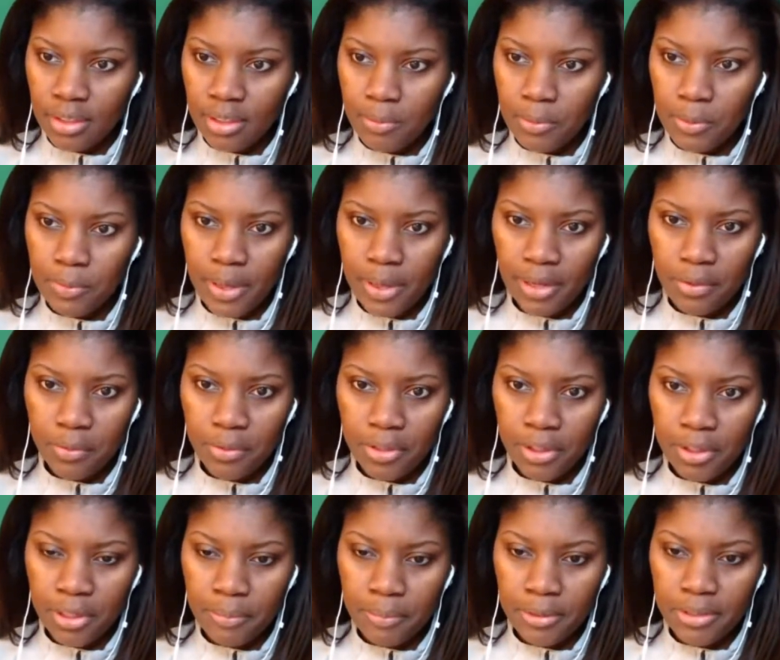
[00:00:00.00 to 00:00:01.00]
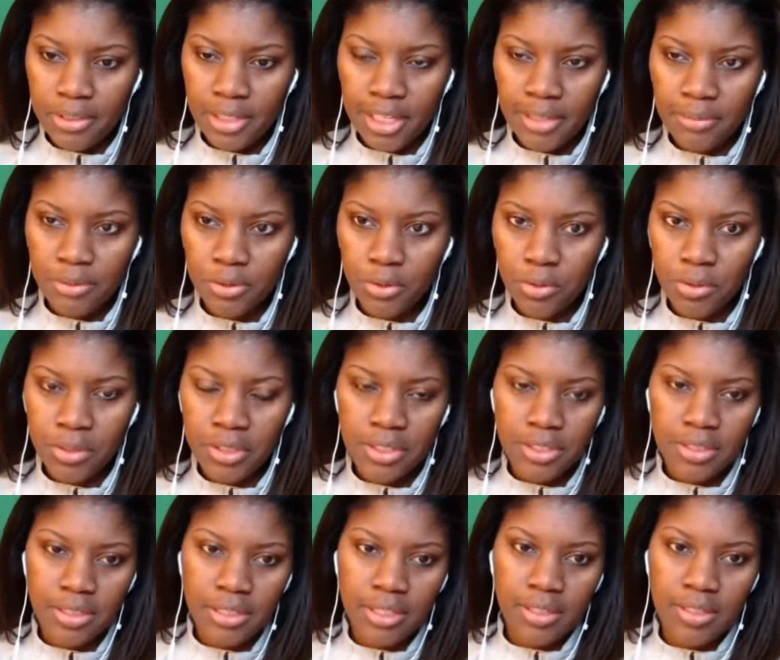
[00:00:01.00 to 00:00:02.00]
With our Epoch Time
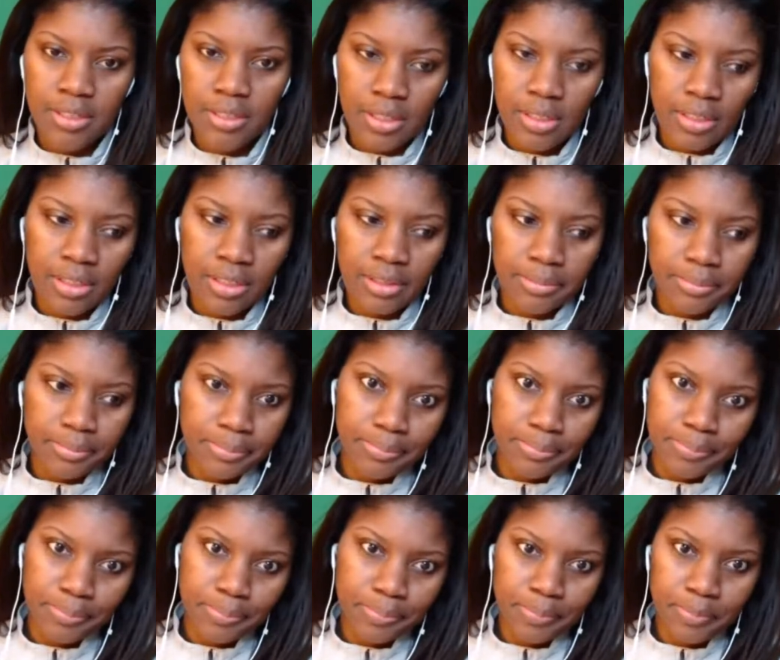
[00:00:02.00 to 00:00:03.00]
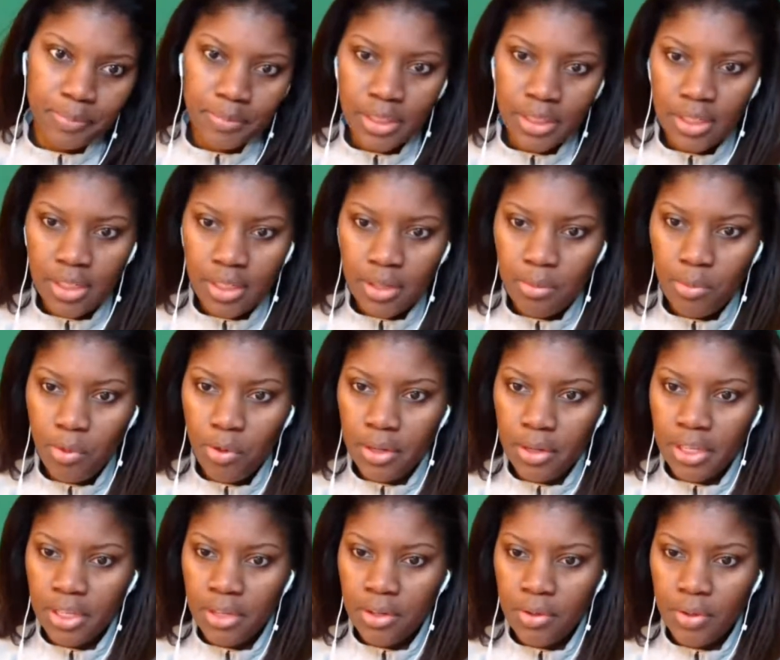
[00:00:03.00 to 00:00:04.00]
stories and more
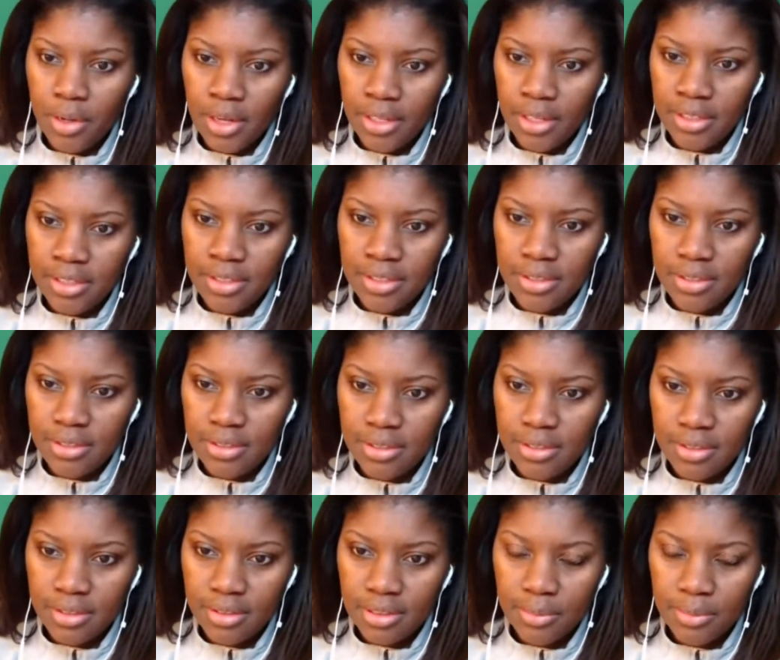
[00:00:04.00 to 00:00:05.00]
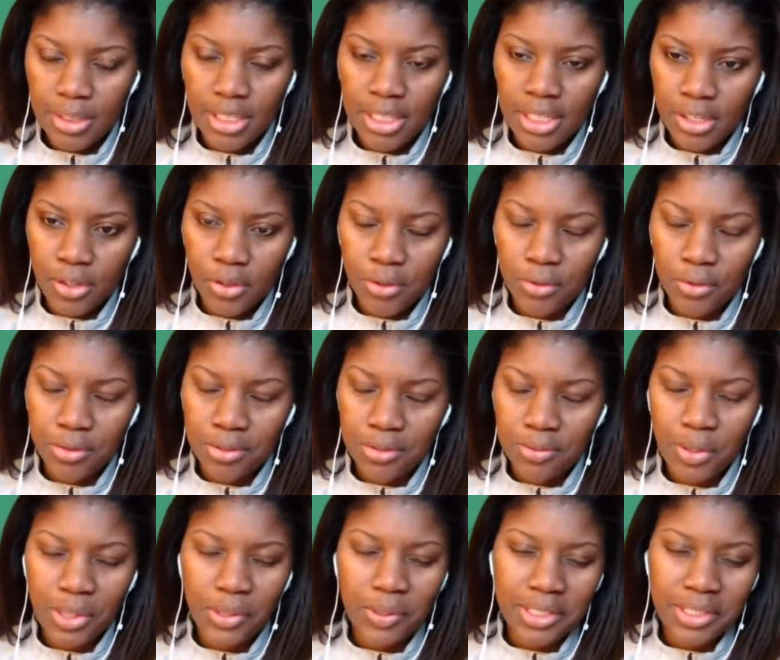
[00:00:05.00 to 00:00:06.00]
EOIs. I mean, EOs.
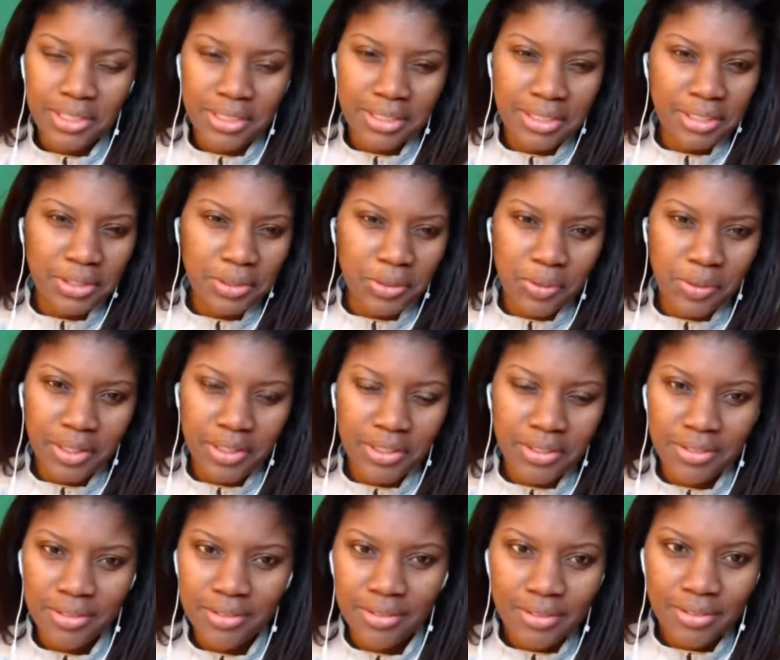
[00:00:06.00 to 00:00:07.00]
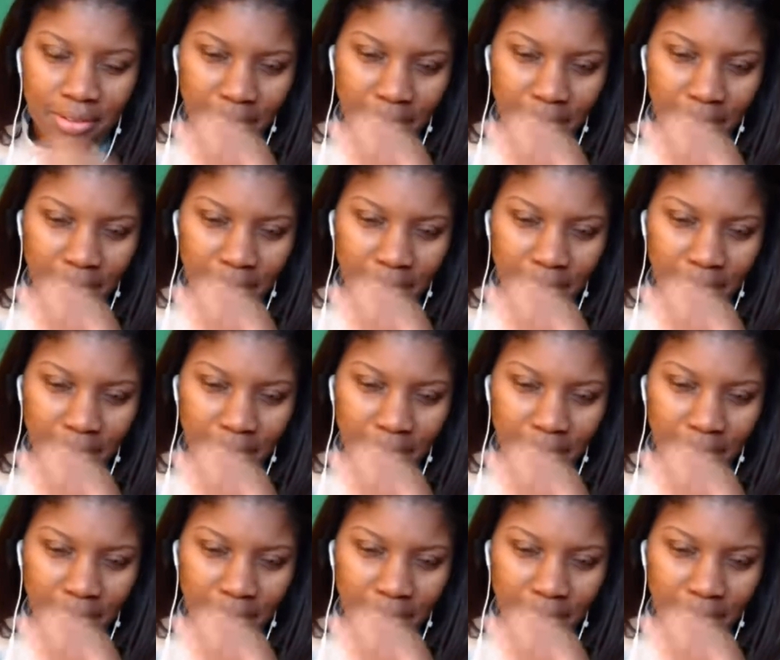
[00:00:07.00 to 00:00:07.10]
Why do I say EOIs?